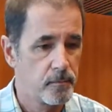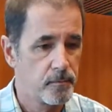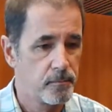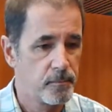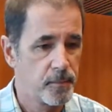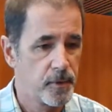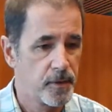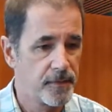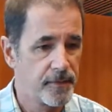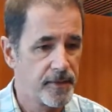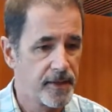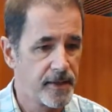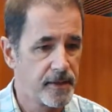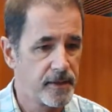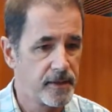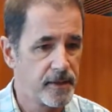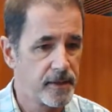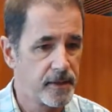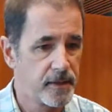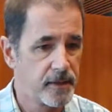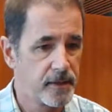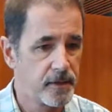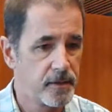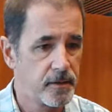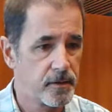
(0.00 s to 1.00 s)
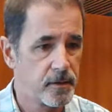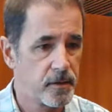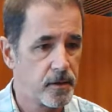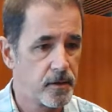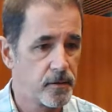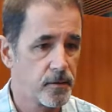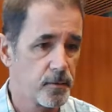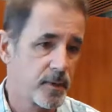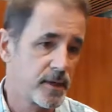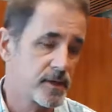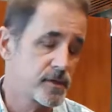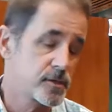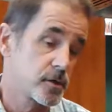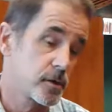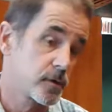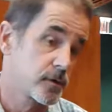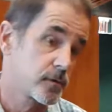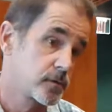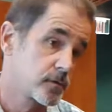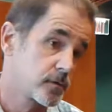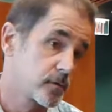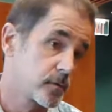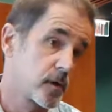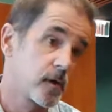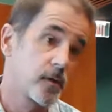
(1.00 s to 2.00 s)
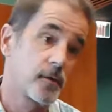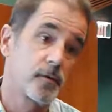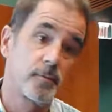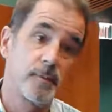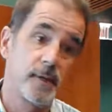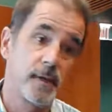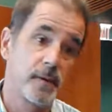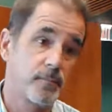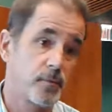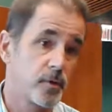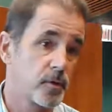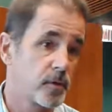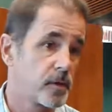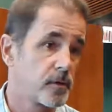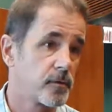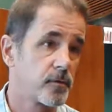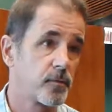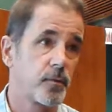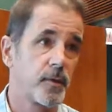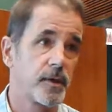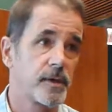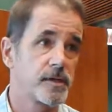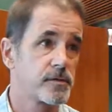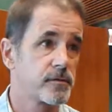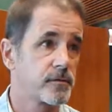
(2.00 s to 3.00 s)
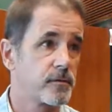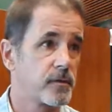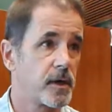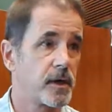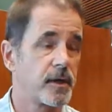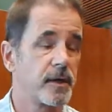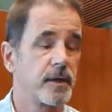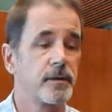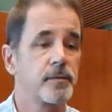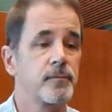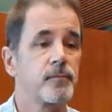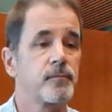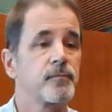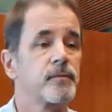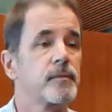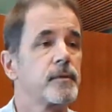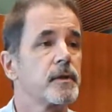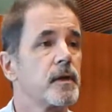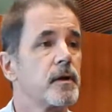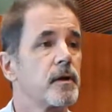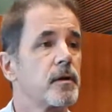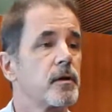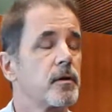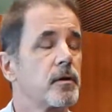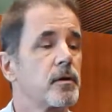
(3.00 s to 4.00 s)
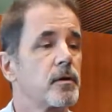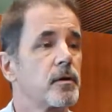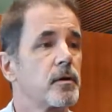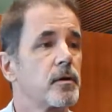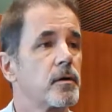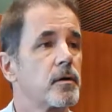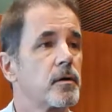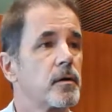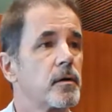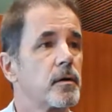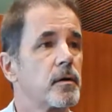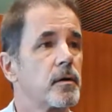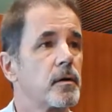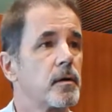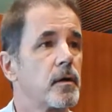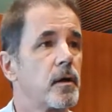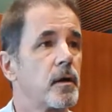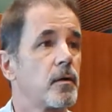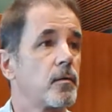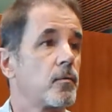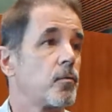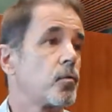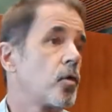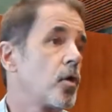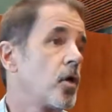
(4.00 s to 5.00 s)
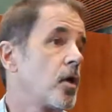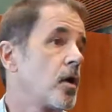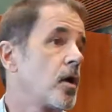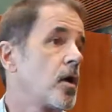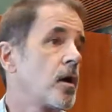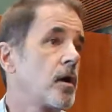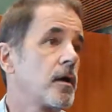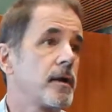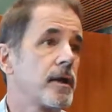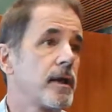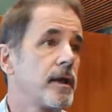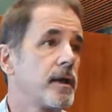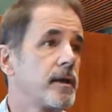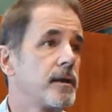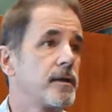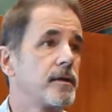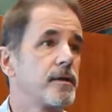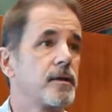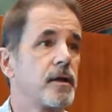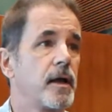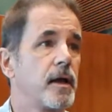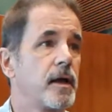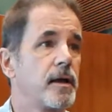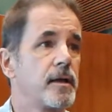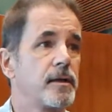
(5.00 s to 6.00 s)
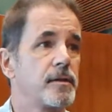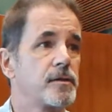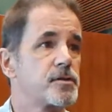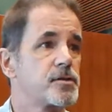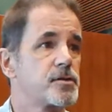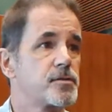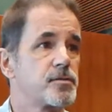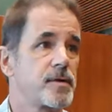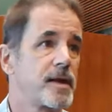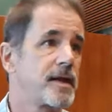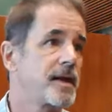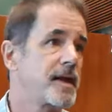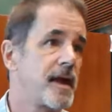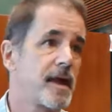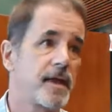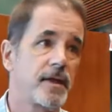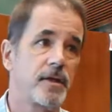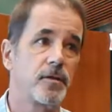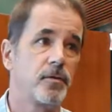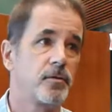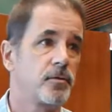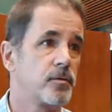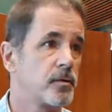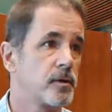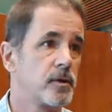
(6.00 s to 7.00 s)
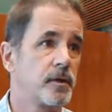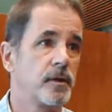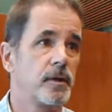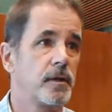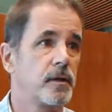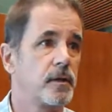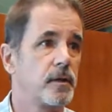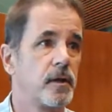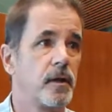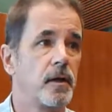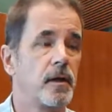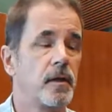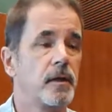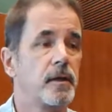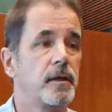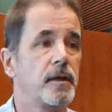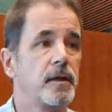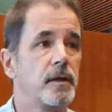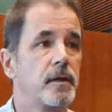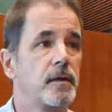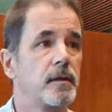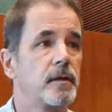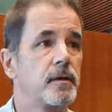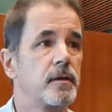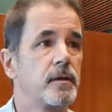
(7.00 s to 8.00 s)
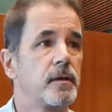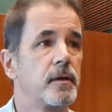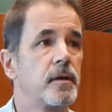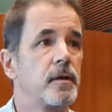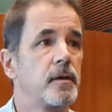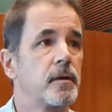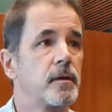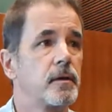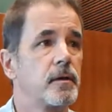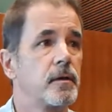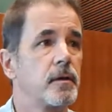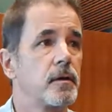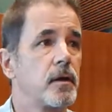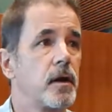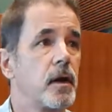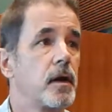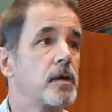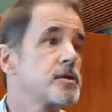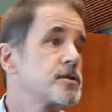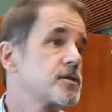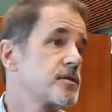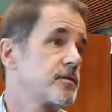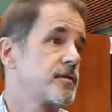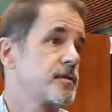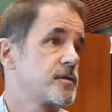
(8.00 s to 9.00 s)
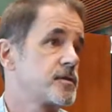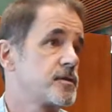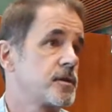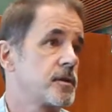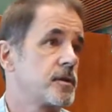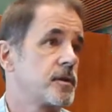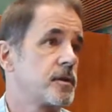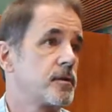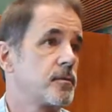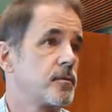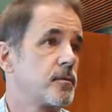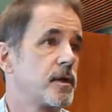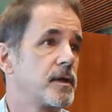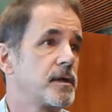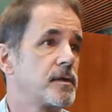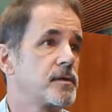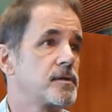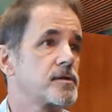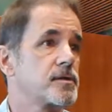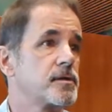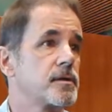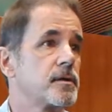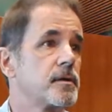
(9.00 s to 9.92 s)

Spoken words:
But then in other ways, other people, other ways of writing are raw and straight at you in unsophisticated ways.